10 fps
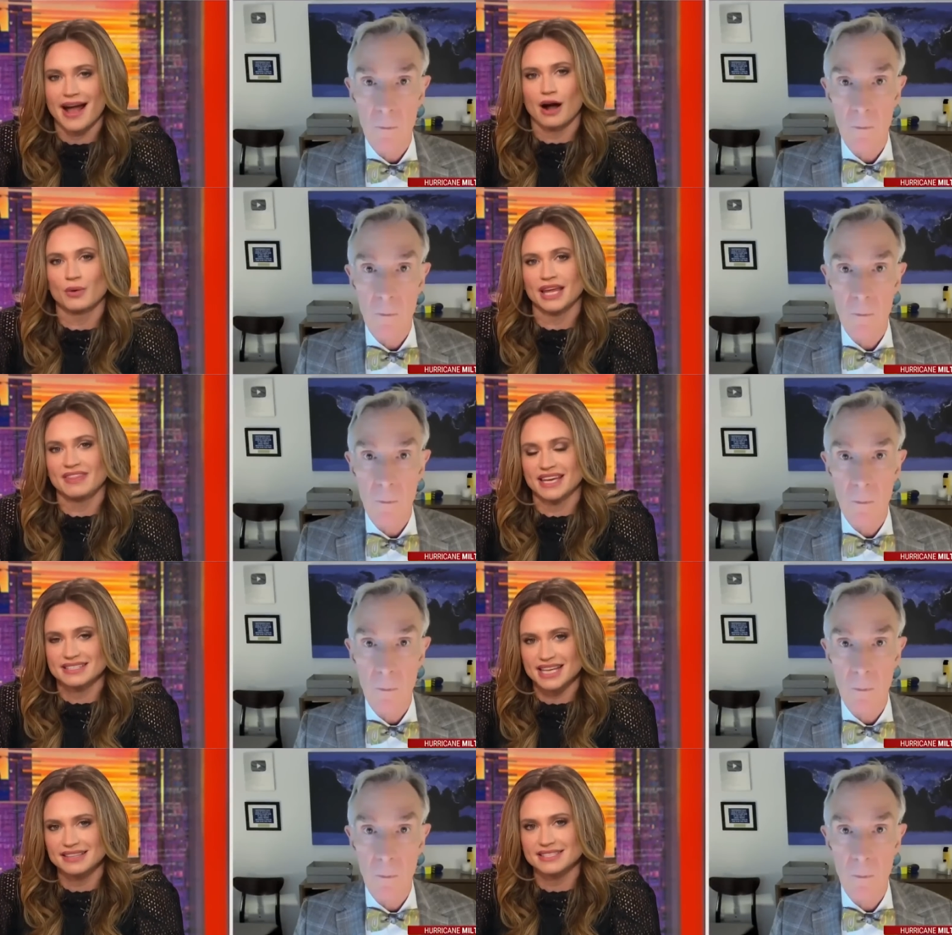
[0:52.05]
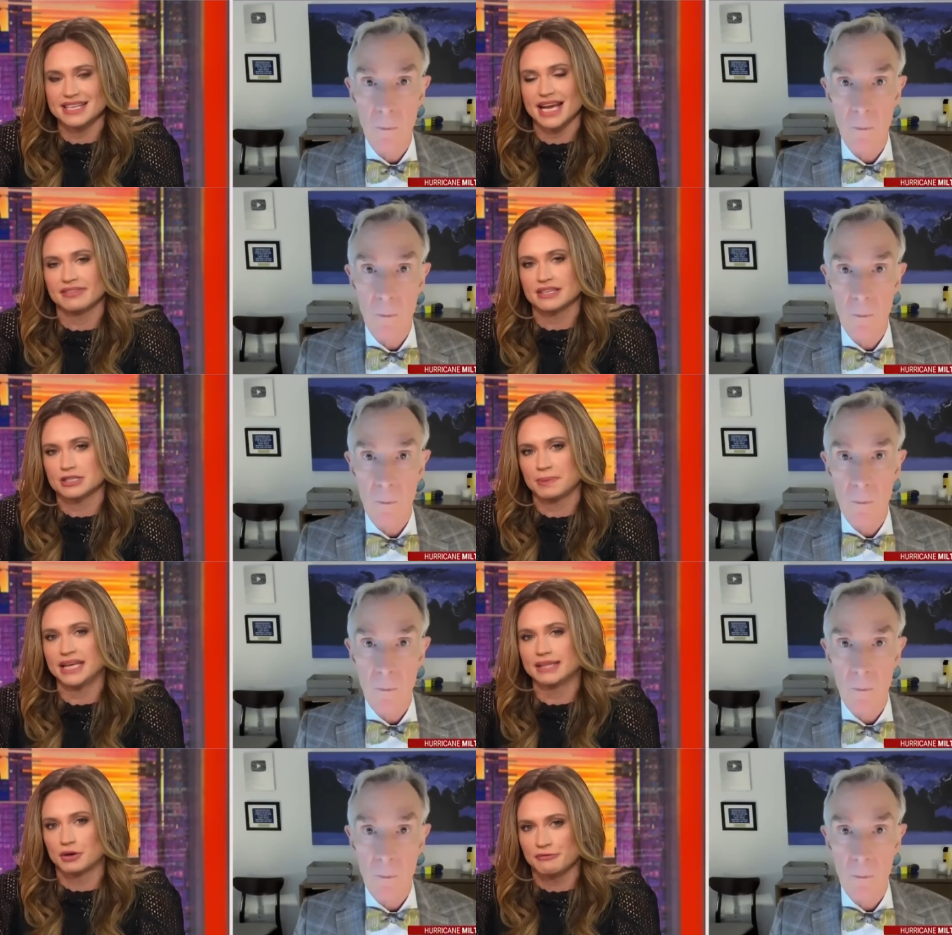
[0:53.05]
Speaker 1: now in the intensity and the
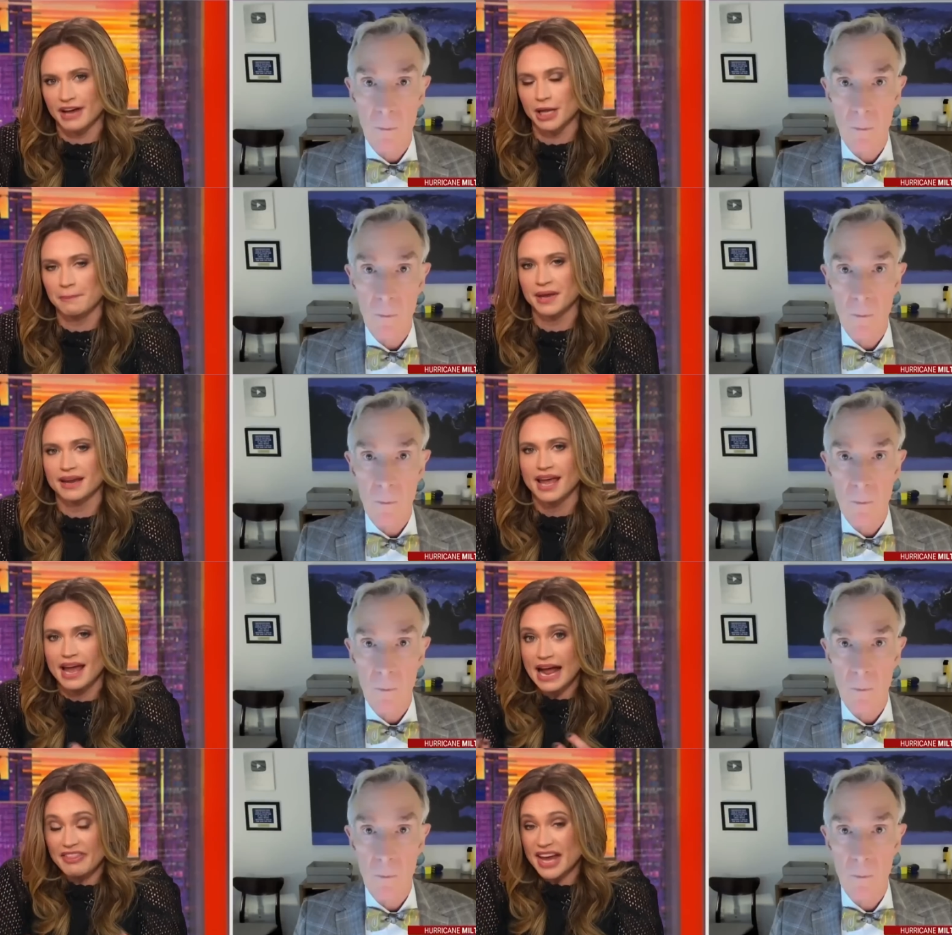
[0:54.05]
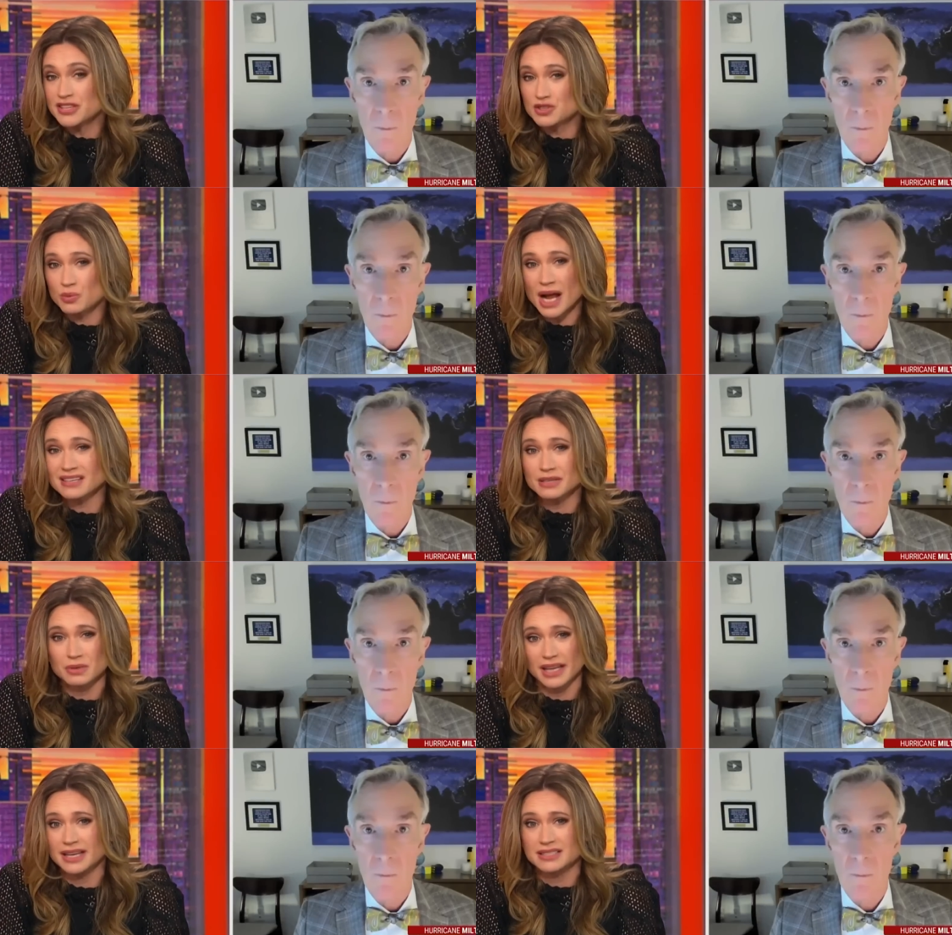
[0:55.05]
speed they're developing, and that is
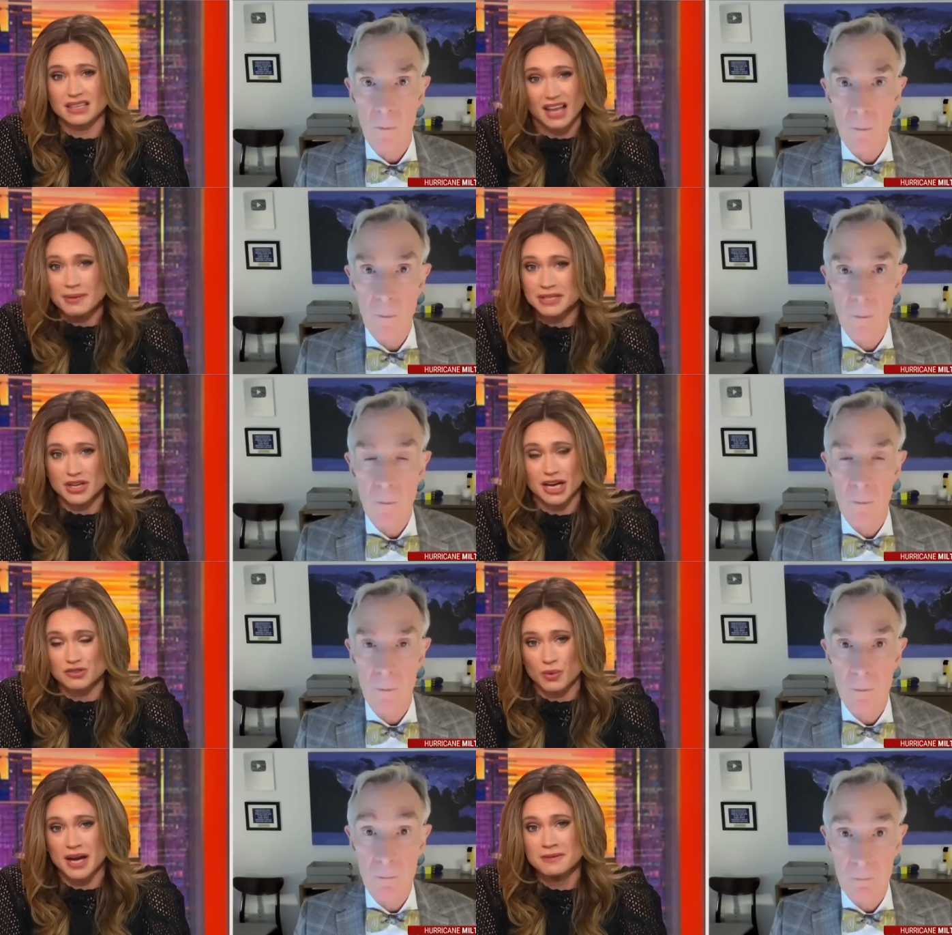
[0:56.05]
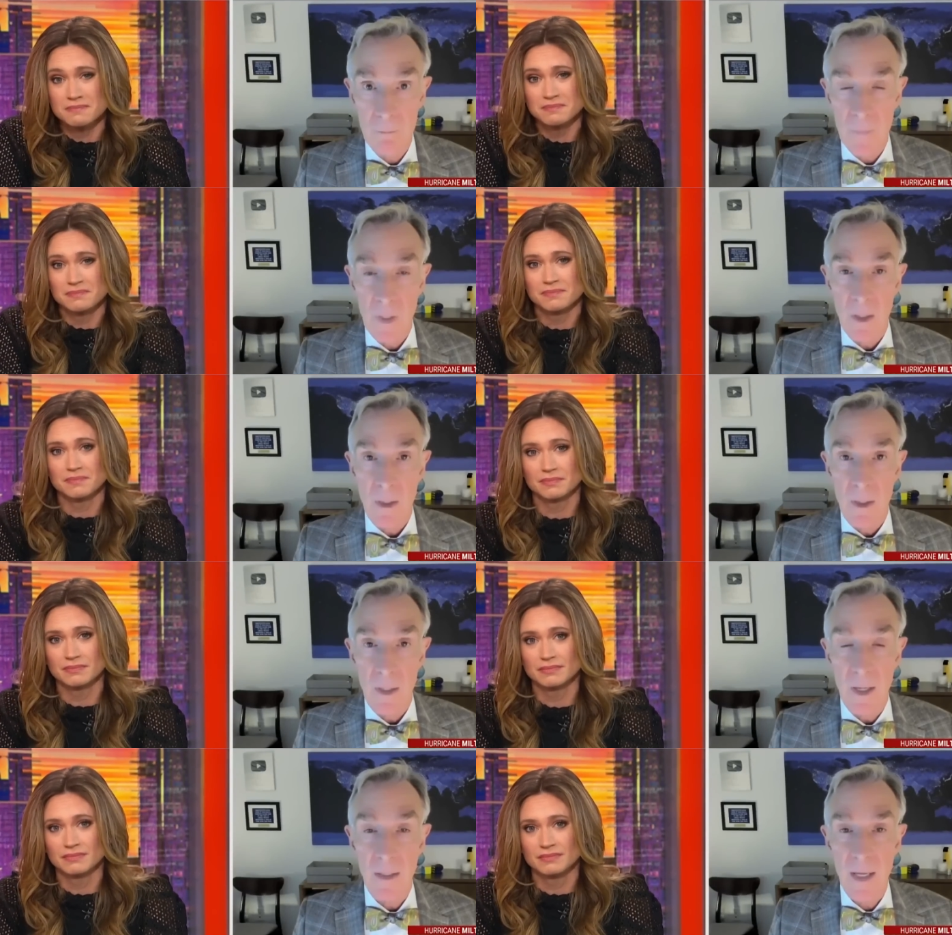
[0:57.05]
directly related to climate change, right?
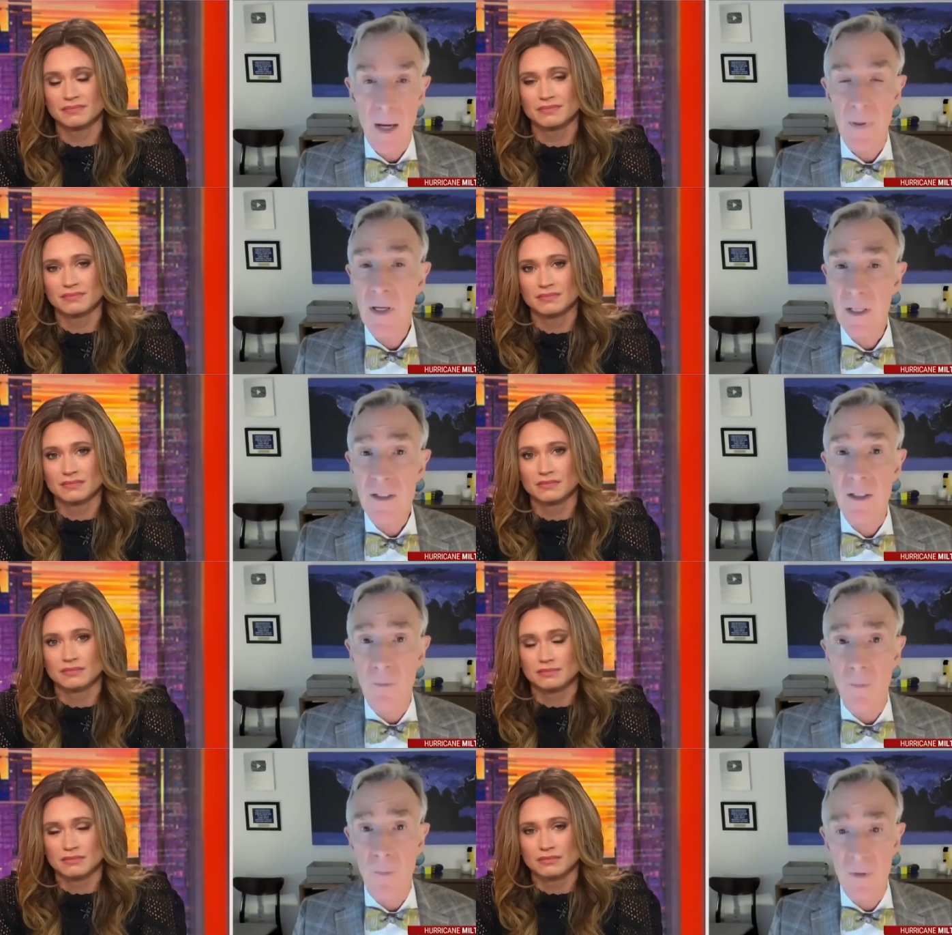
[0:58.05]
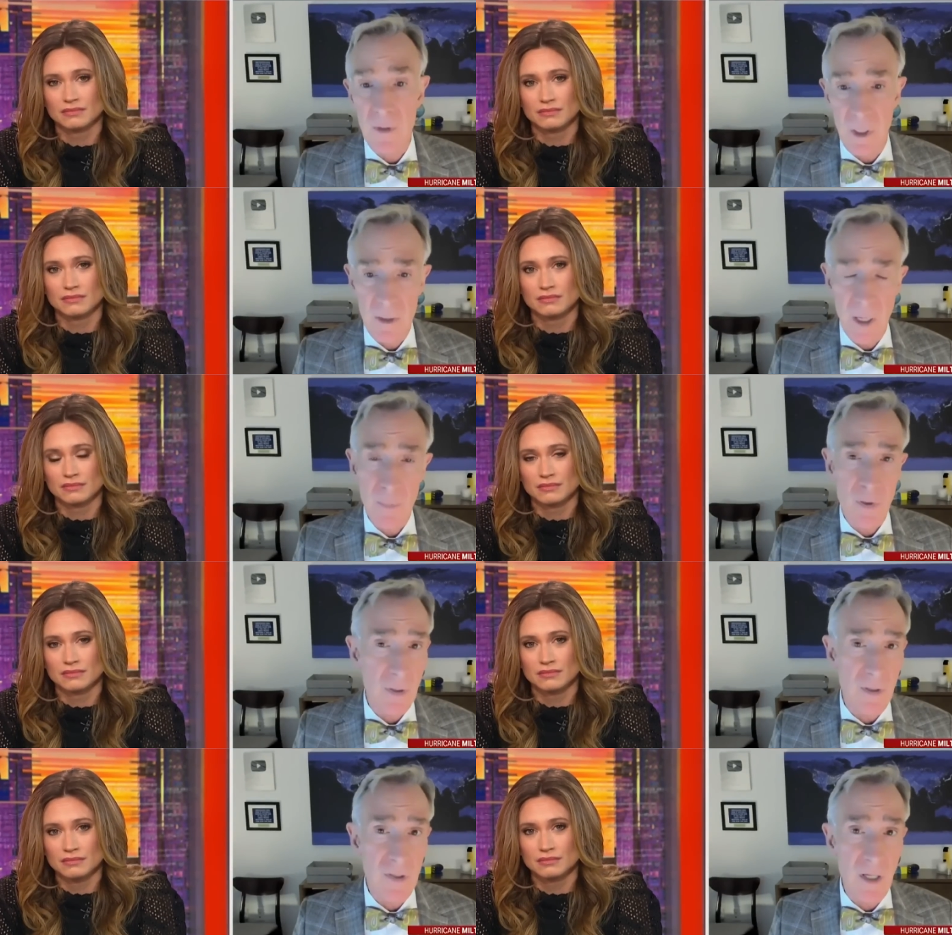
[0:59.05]
Speaker 2: Uh, yeah, because it's the, the
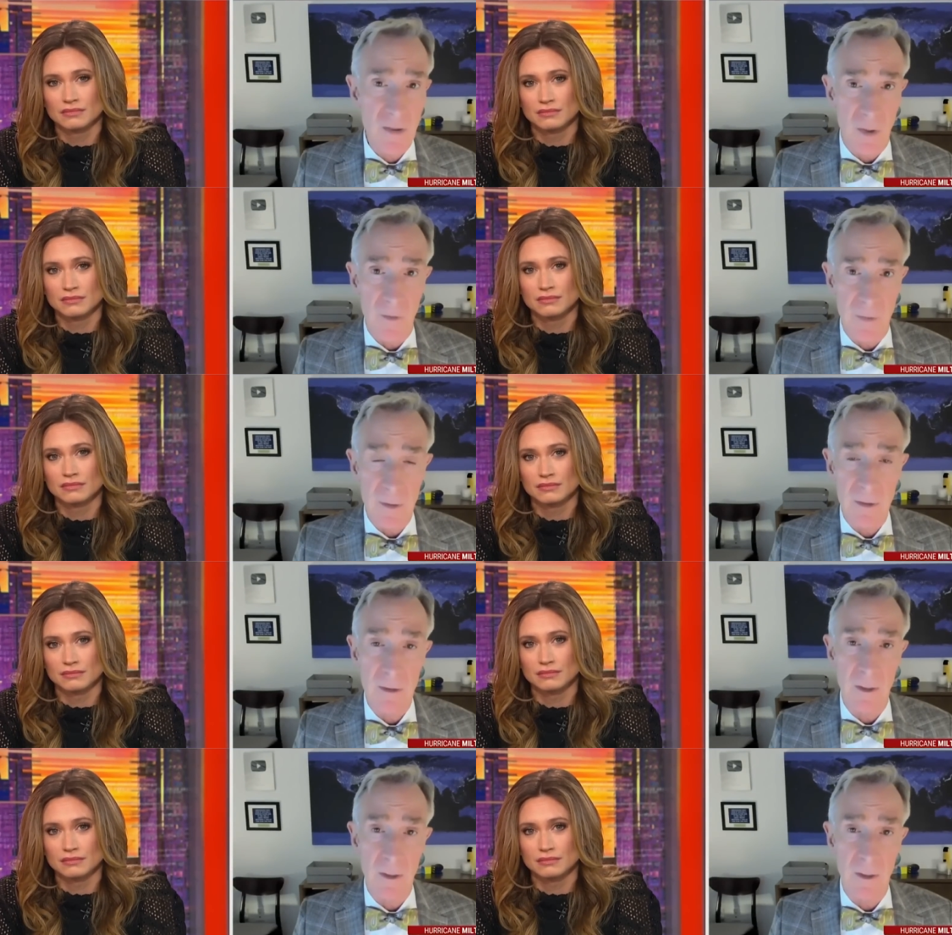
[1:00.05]
temperature of the sea surface.